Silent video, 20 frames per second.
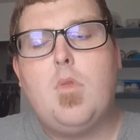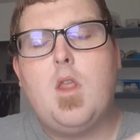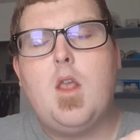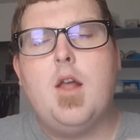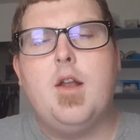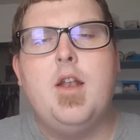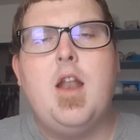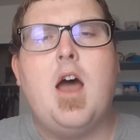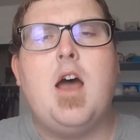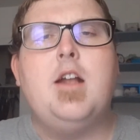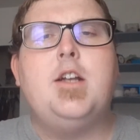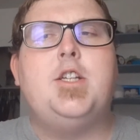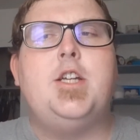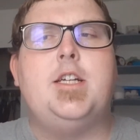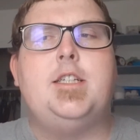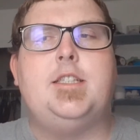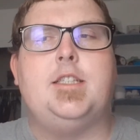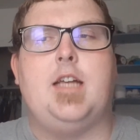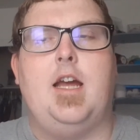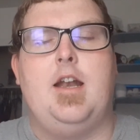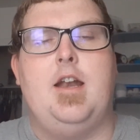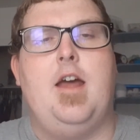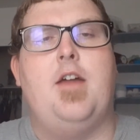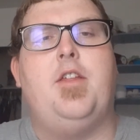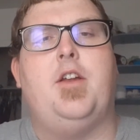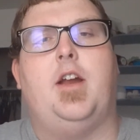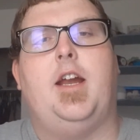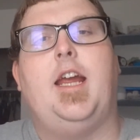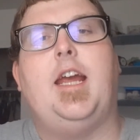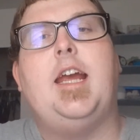not just
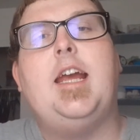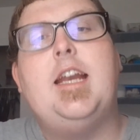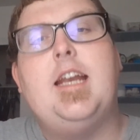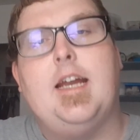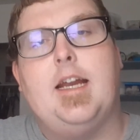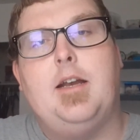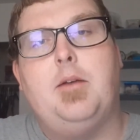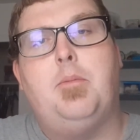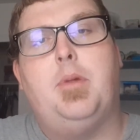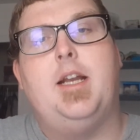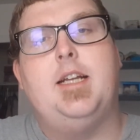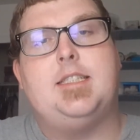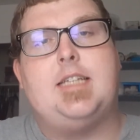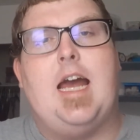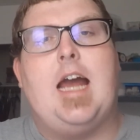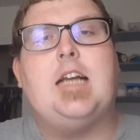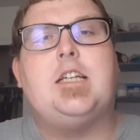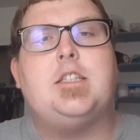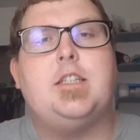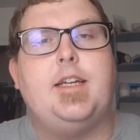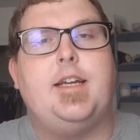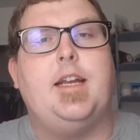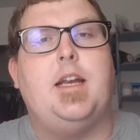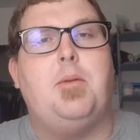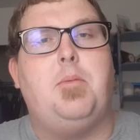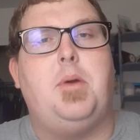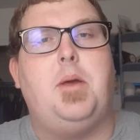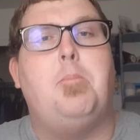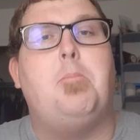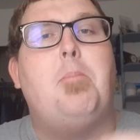another Eden, but it's actually going to
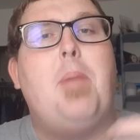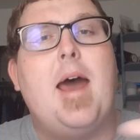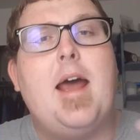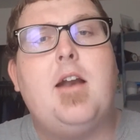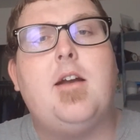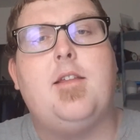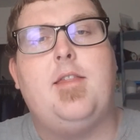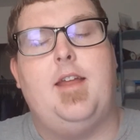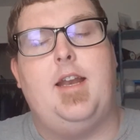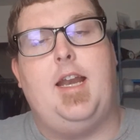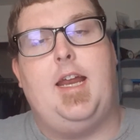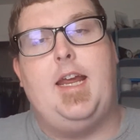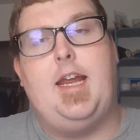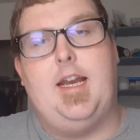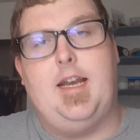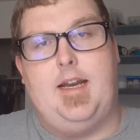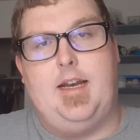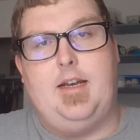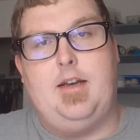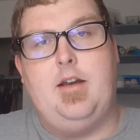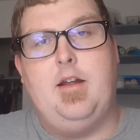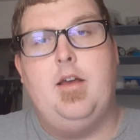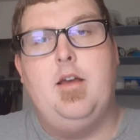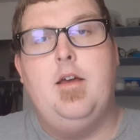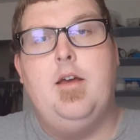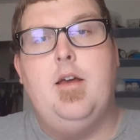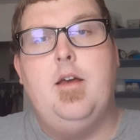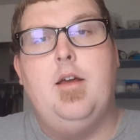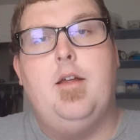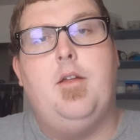be better than Eden
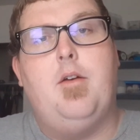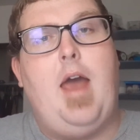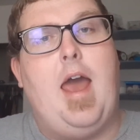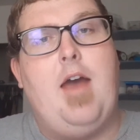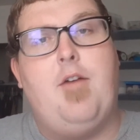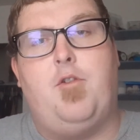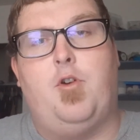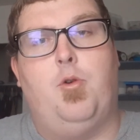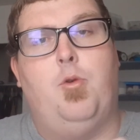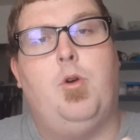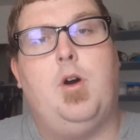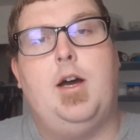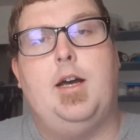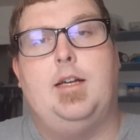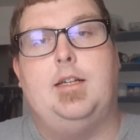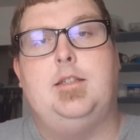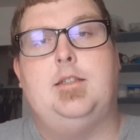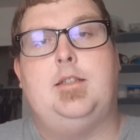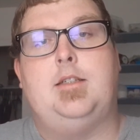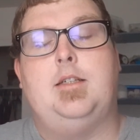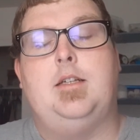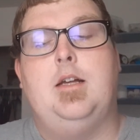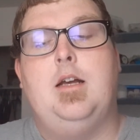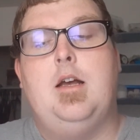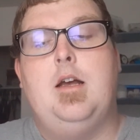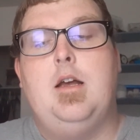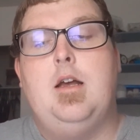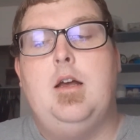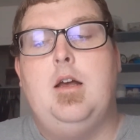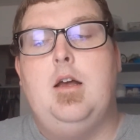ever was.
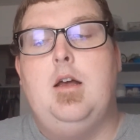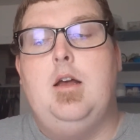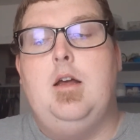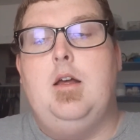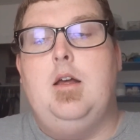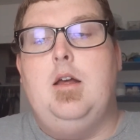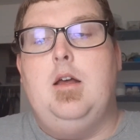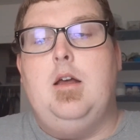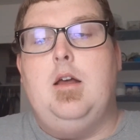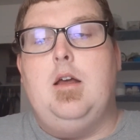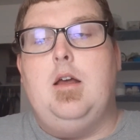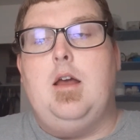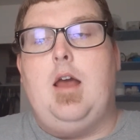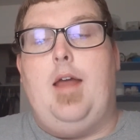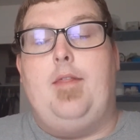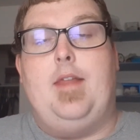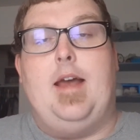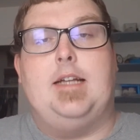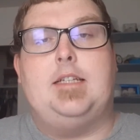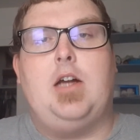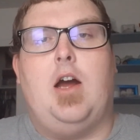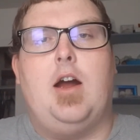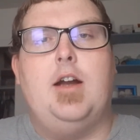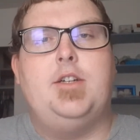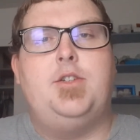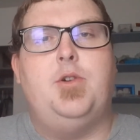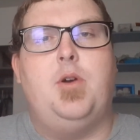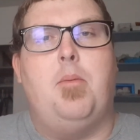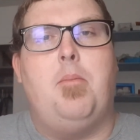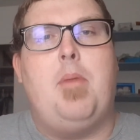And that's hard
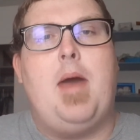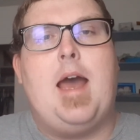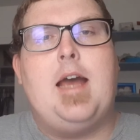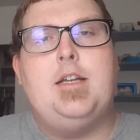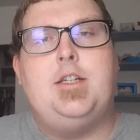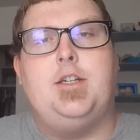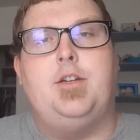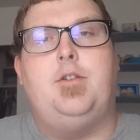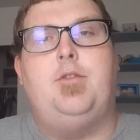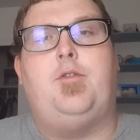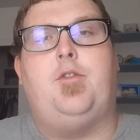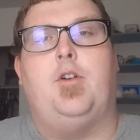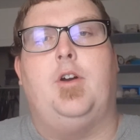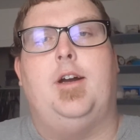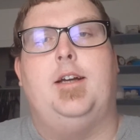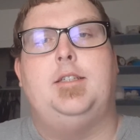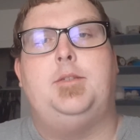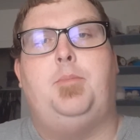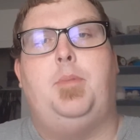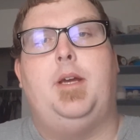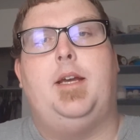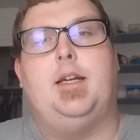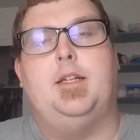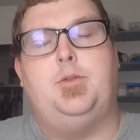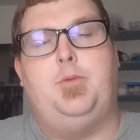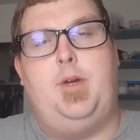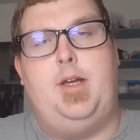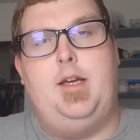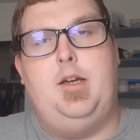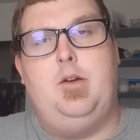to imagine for us because
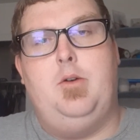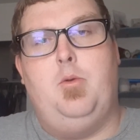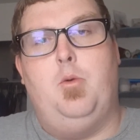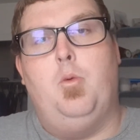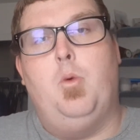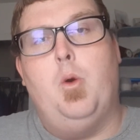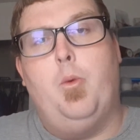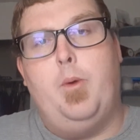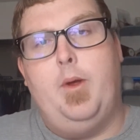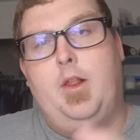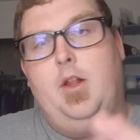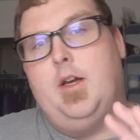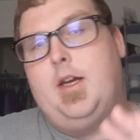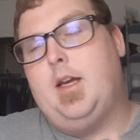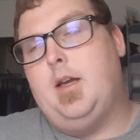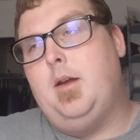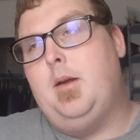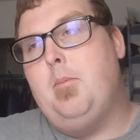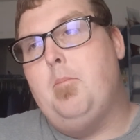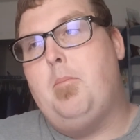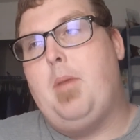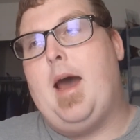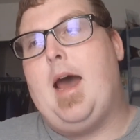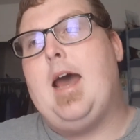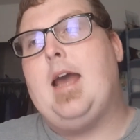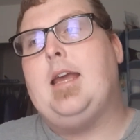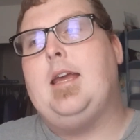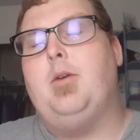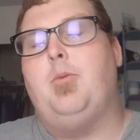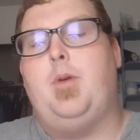we, when we look
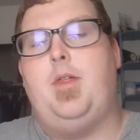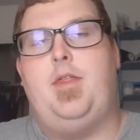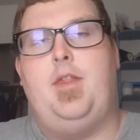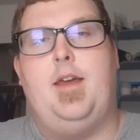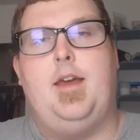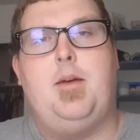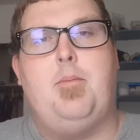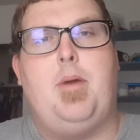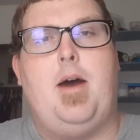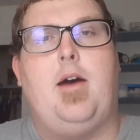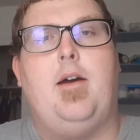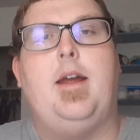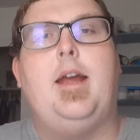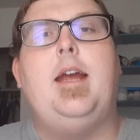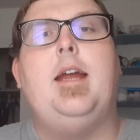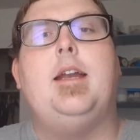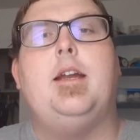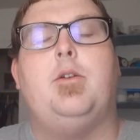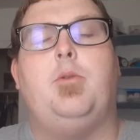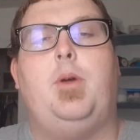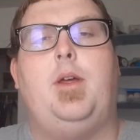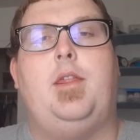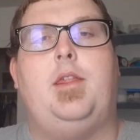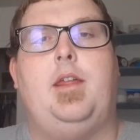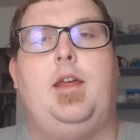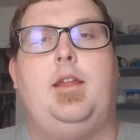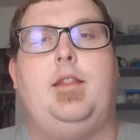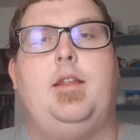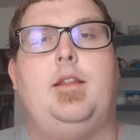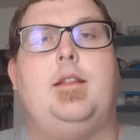back and we think about Eden, we
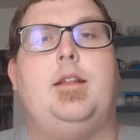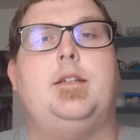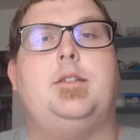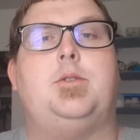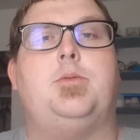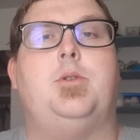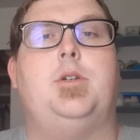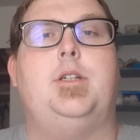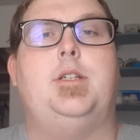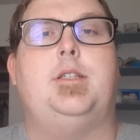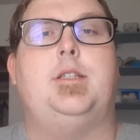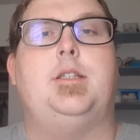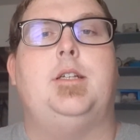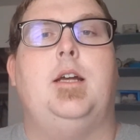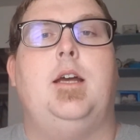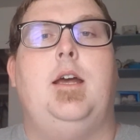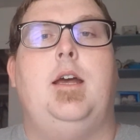think that this was